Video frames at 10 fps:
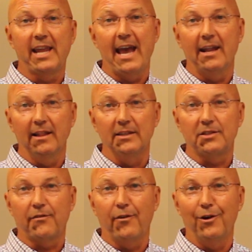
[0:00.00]

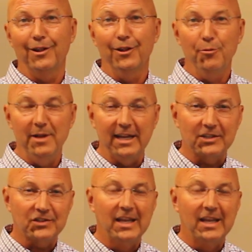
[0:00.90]
Catalyst for Luminix.